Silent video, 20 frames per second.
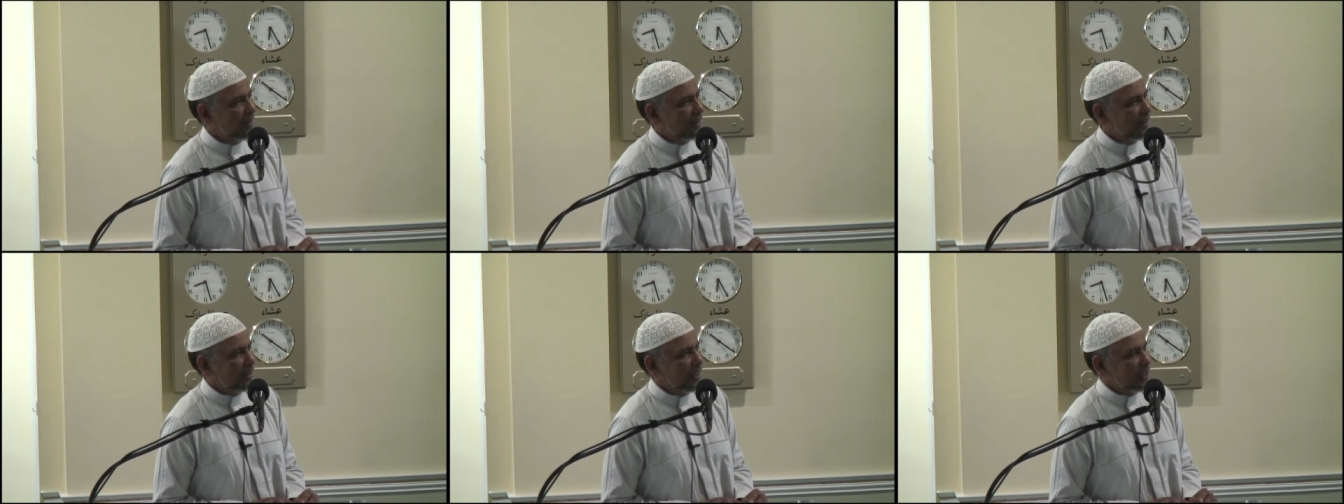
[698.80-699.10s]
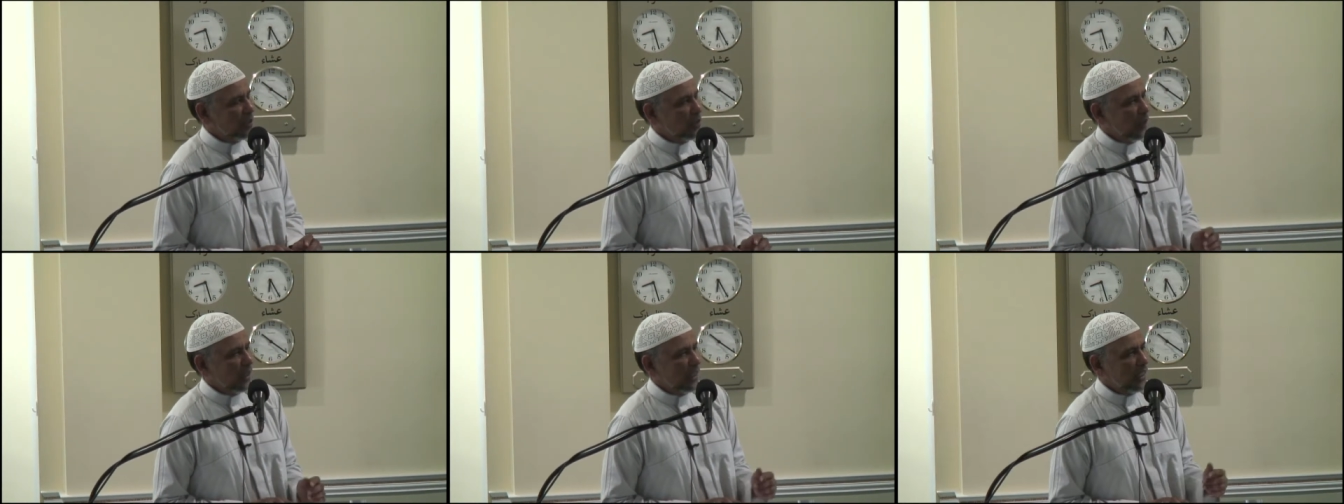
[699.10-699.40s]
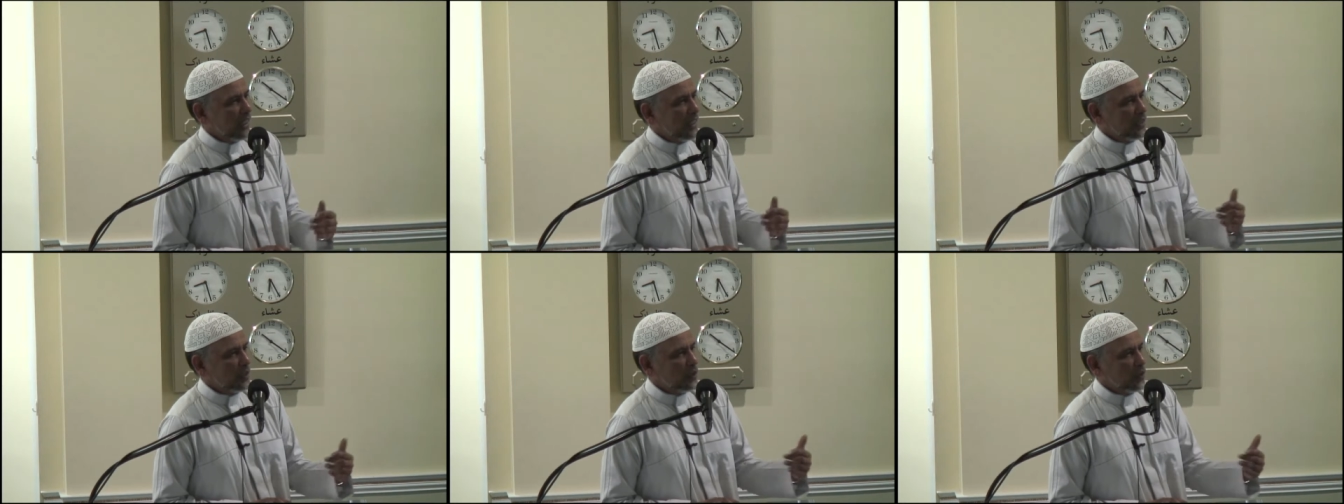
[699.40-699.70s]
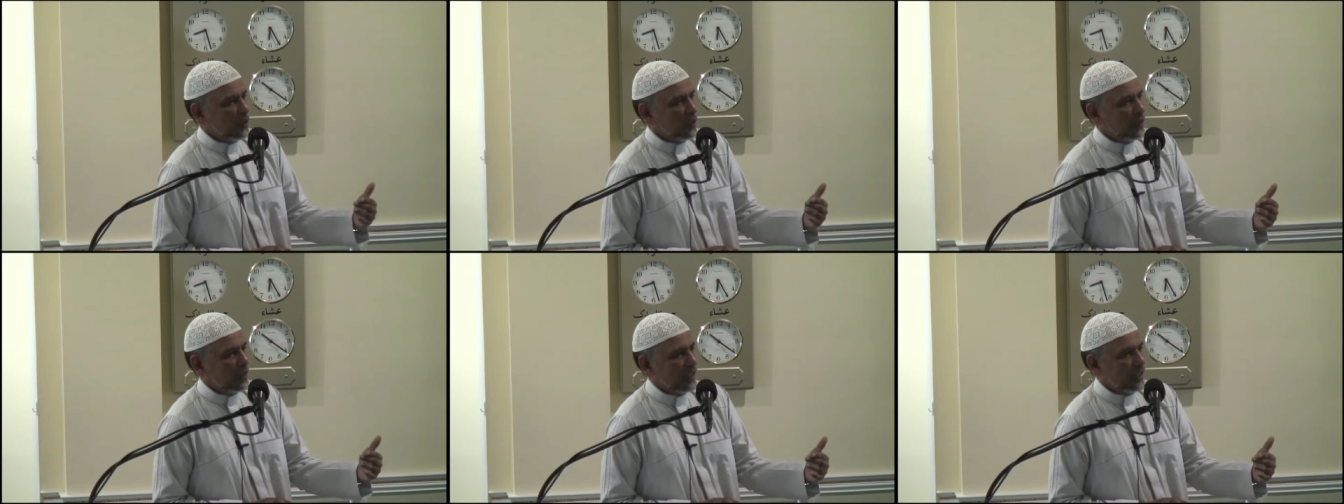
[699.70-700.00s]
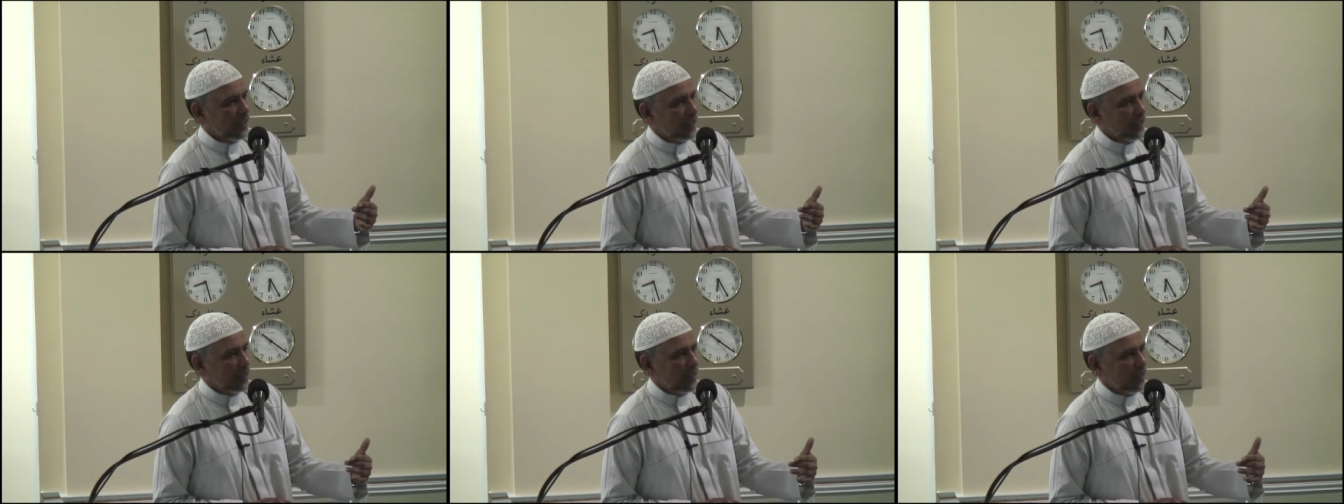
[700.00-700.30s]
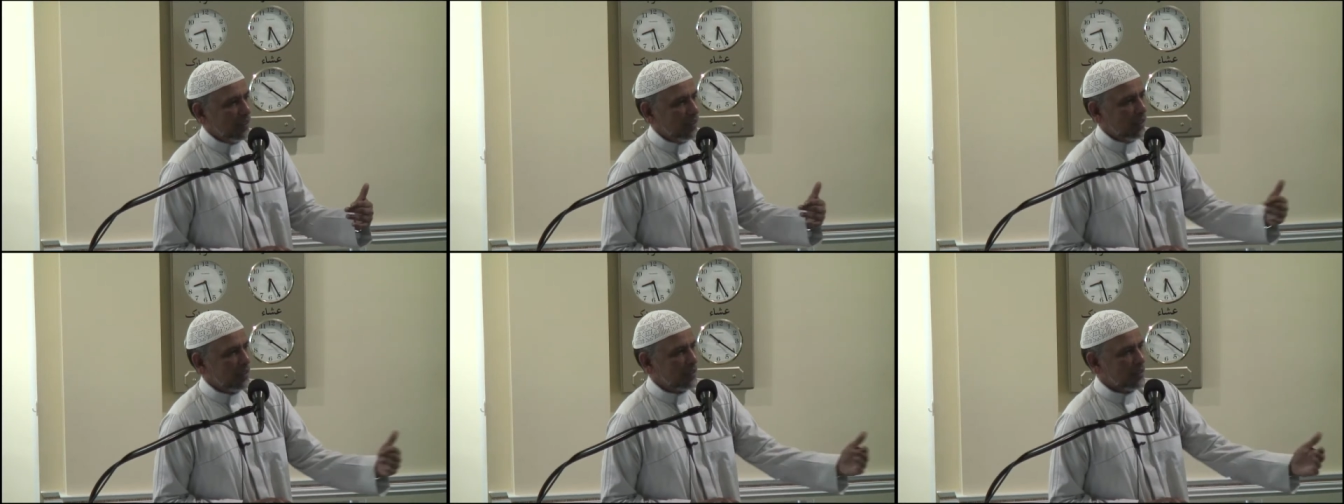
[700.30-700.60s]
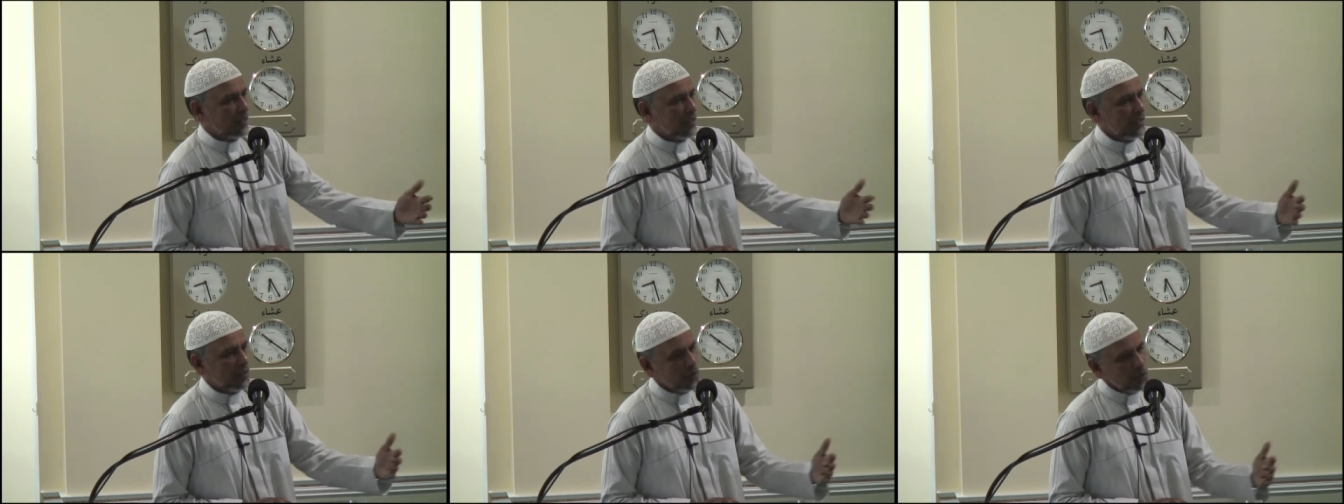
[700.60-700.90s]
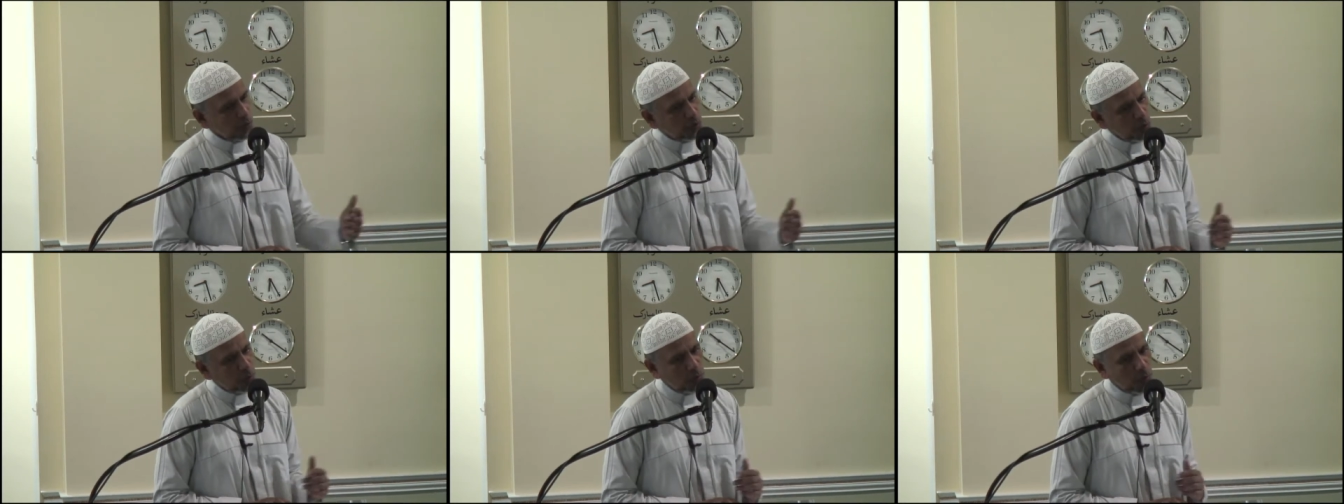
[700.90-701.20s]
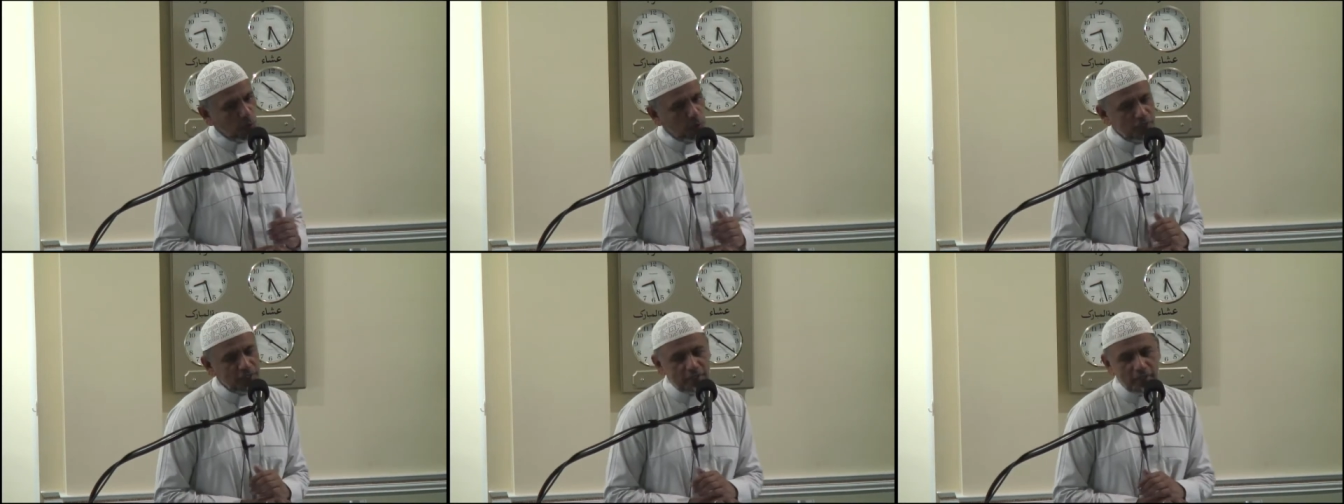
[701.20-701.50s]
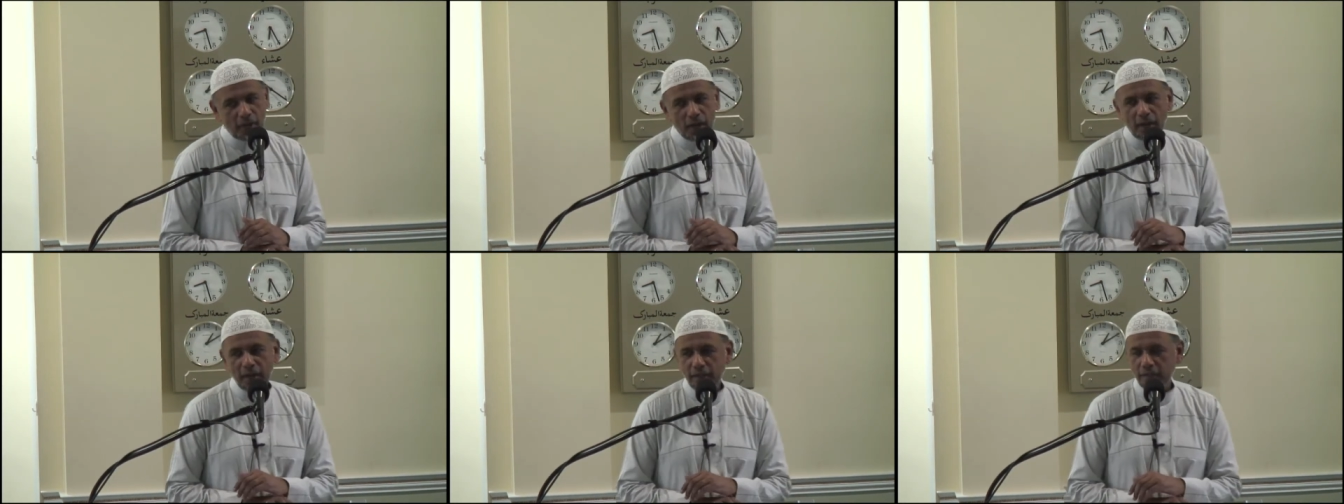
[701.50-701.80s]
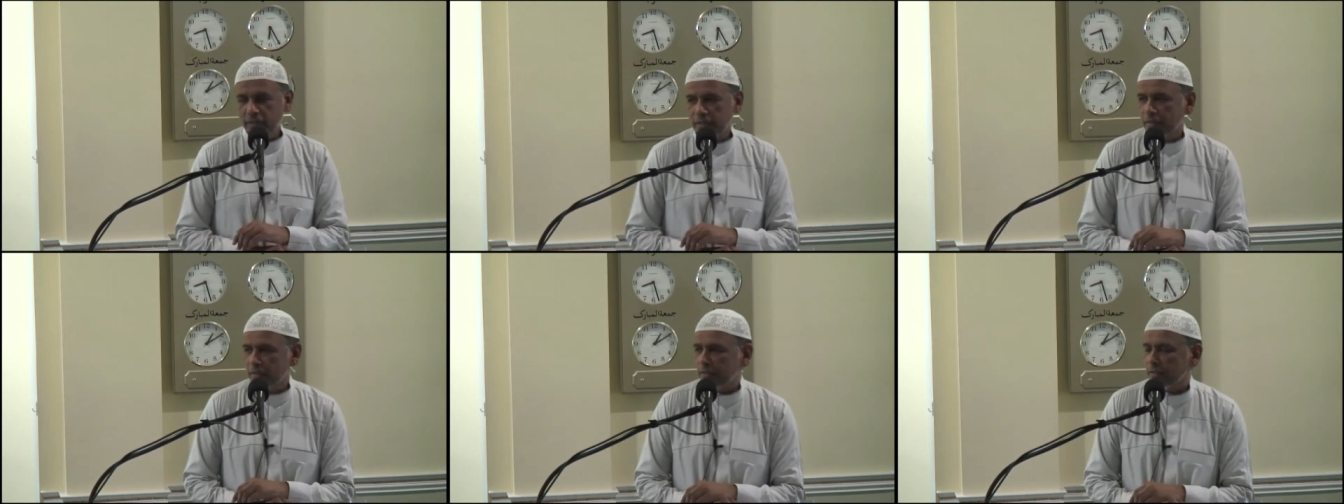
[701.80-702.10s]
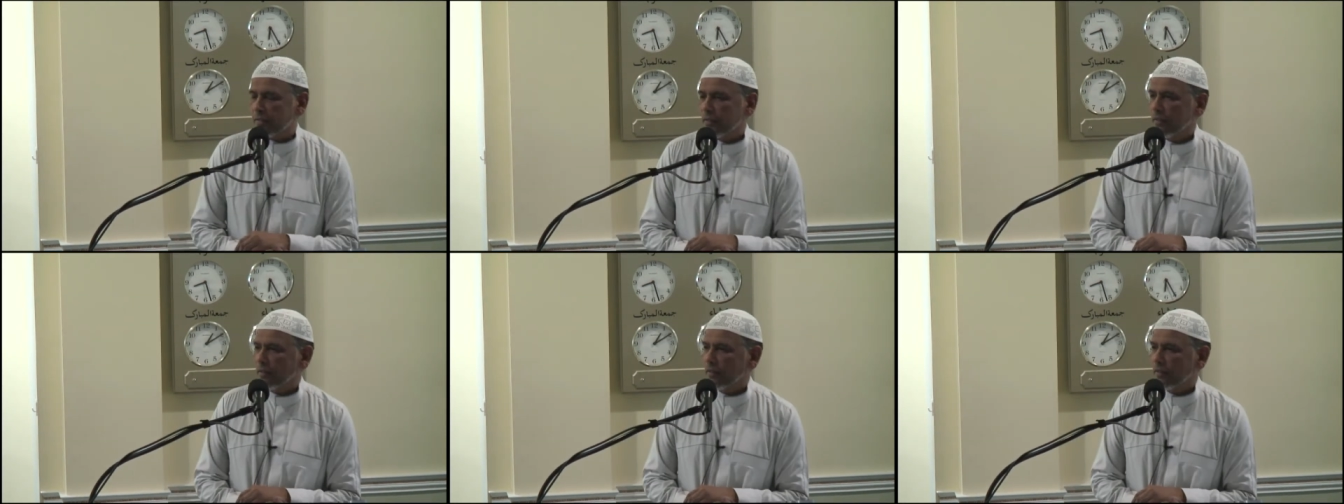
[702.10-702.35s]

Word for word: that we need to listen to both sides.